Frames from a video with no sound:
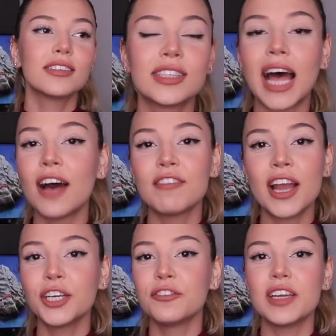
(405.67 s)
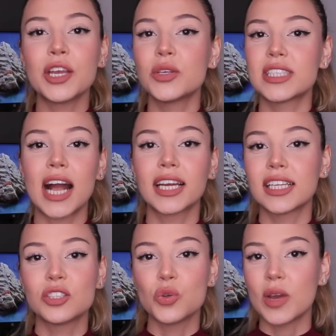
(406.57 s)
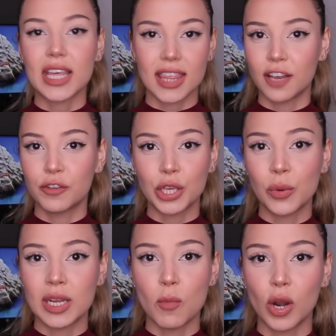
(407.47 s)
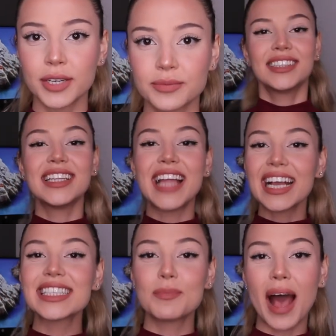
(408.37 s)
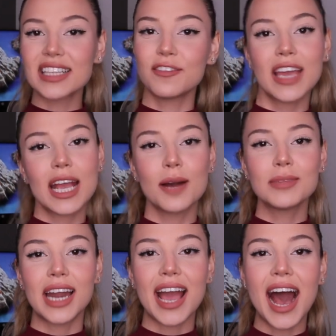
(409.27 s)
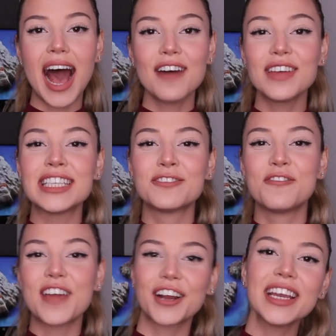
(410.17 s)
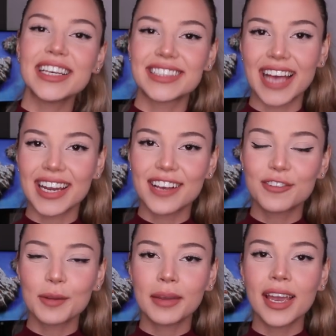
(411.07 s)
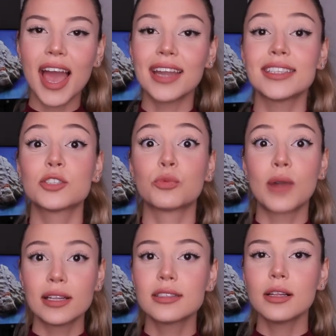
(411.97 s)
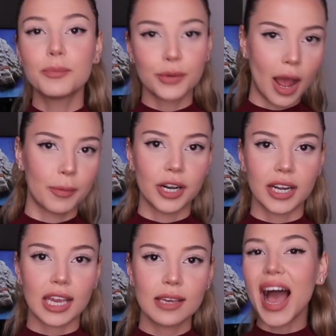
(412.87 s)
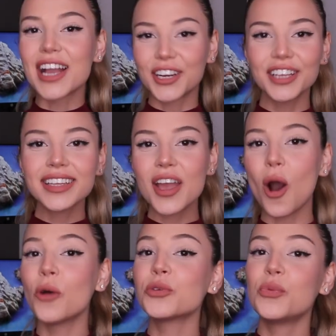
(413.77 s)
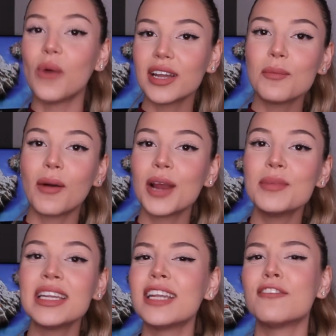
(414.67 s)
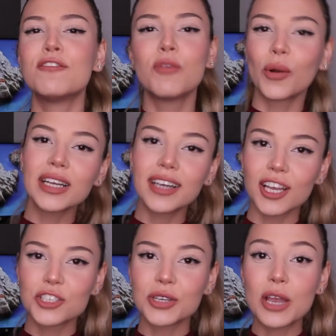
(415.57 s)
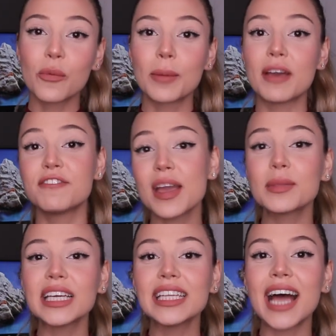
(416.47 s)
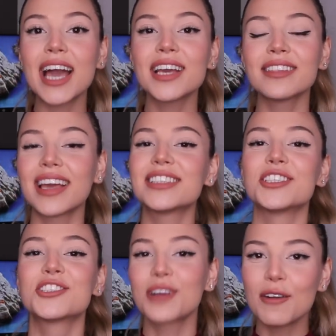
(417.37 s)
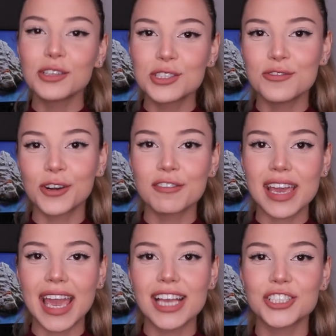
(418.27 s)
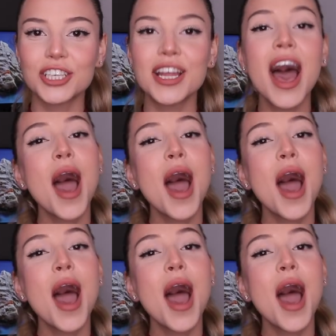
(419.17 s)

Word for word: that viral video is not gonna do anything for you anymore. The next passive income that I have is very exciting for me, and it's rental property. I currently own one apartment in a foreign country where my family and I like to travel to for vacation,